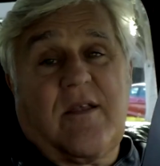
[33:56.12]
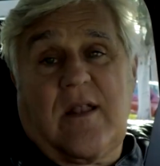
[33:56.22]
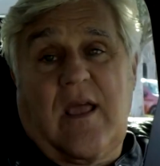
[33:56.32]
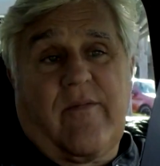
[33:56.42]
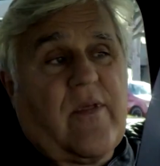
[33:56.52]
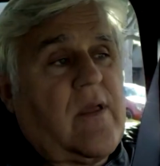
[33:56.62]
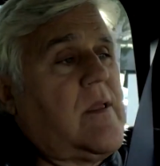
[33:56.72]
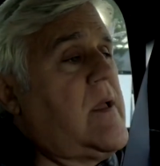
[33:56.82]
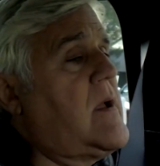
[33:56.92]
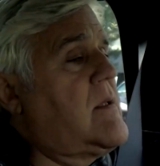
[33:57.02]
legacy. Have
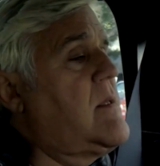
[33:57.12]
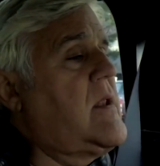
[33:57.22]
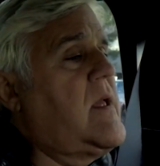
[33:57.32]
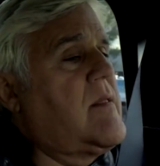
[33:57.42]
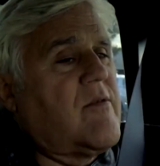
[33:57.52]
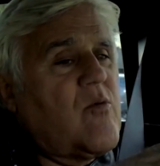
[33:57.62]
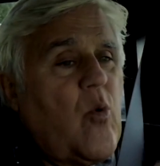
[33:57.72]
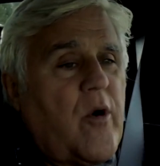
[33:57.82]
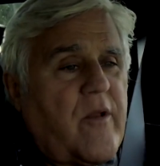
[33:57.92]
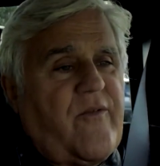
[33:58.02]
yeah, it had this
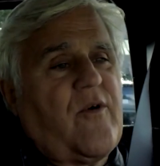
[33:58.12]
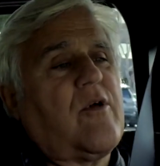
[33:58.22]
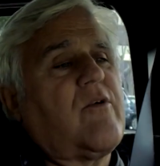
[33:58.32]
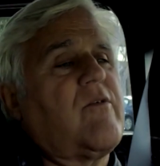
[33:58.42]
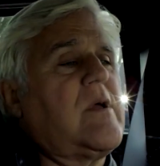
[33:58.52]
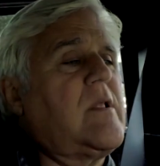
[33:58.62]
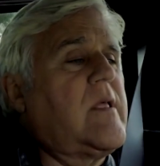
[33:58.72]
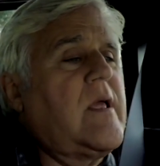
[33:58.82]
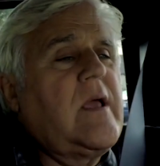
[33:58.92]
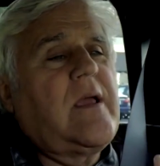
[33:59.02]
waterfall yeah.
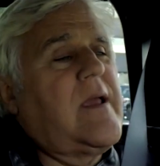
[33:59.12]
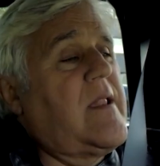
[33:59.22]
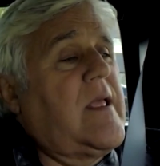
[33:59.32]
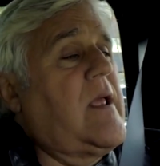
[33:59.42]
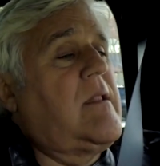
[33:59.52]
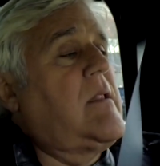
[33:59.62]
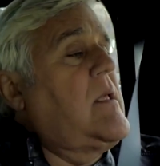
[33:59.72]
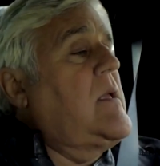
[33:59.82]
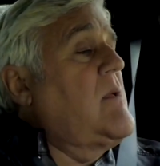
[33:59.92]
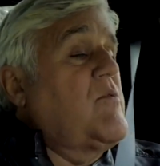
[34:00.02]
grill, and, and
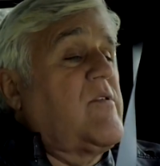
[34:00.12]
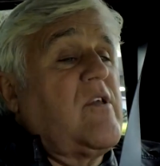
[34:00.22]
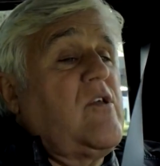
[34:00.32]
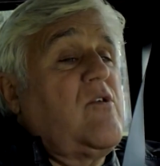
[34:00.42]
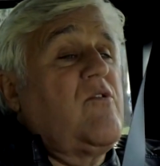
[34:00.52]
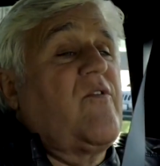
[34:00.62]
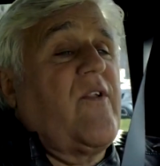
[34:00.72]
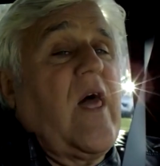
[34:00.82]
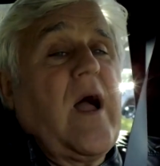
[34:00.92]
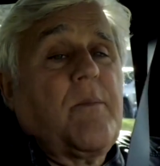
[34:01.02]
it was a huge
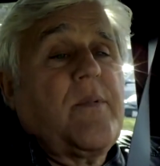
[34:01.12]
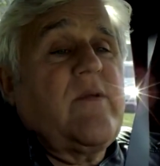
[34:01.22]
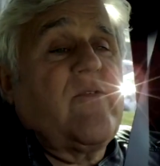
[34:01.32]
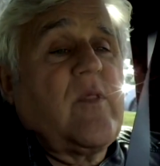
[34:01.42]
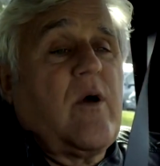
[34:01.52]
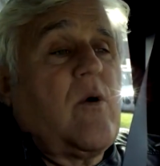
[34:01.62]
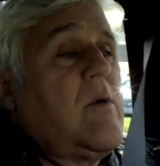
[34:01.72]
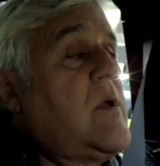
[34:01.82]
flop, even though